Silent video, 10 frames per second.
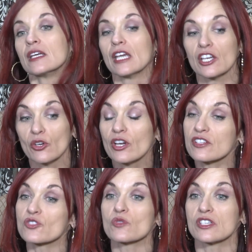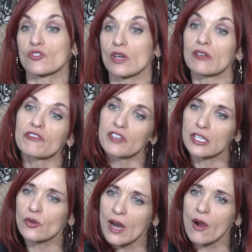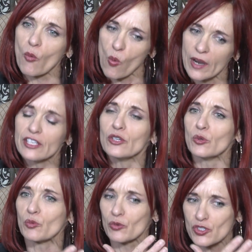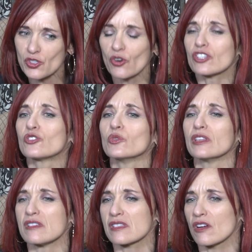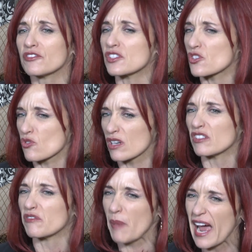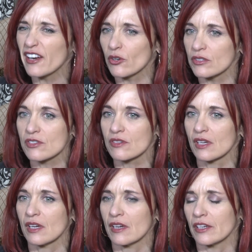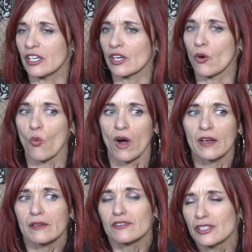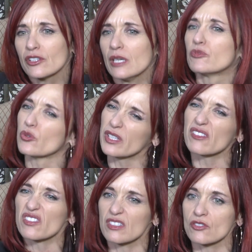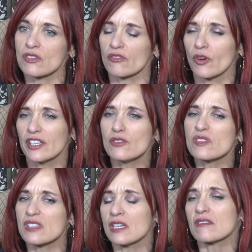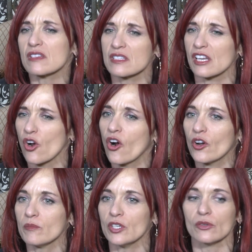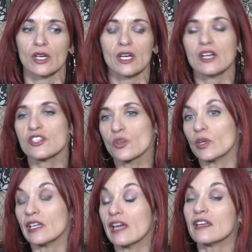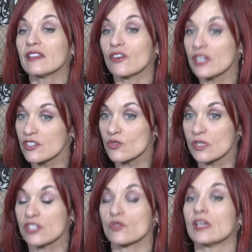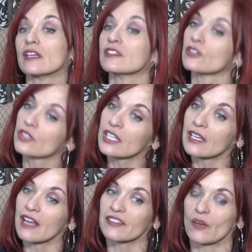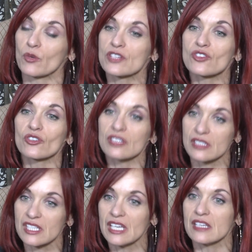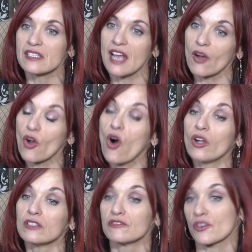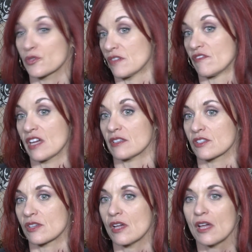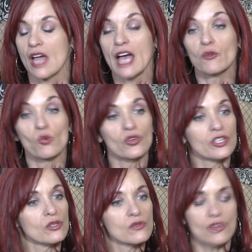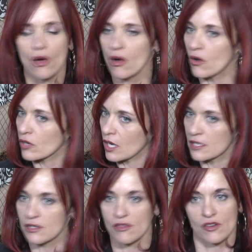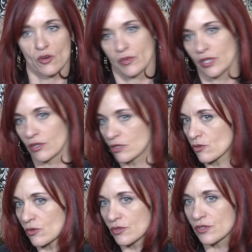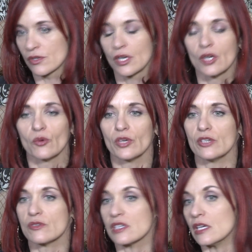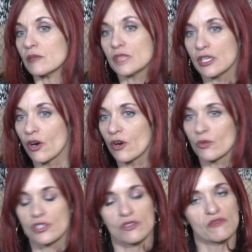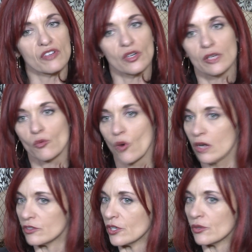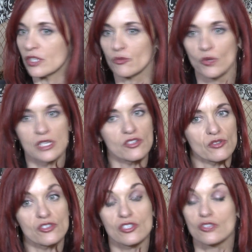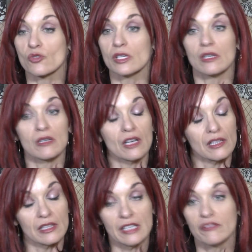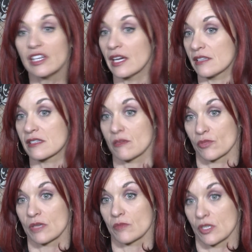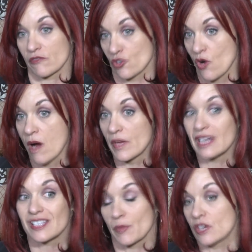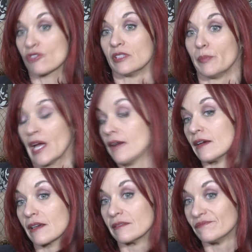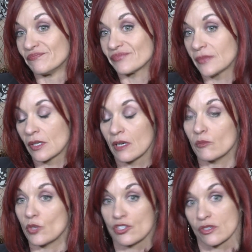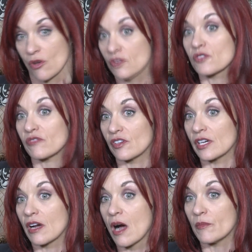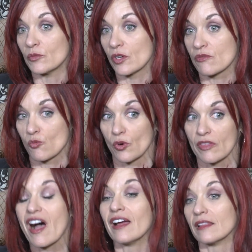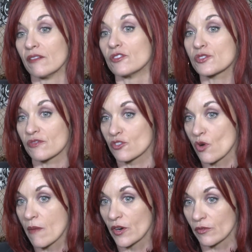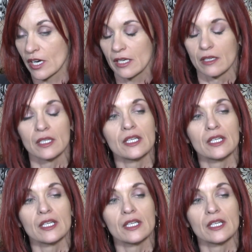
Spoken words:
Get your history straight. Figure out when you started doing these self-destructive patterns. You know, why do you keep doing this to yourself? Why do you seek things that harm you? So in getting their history straight and looking at that, we start to tease out all of those events. And we'll use all kinds of therapeutic tools. We use EMDR, which is very well known in research to treat and alleviate symptoms of trauma, especially panic, which is also very common with high levels of trauma, right?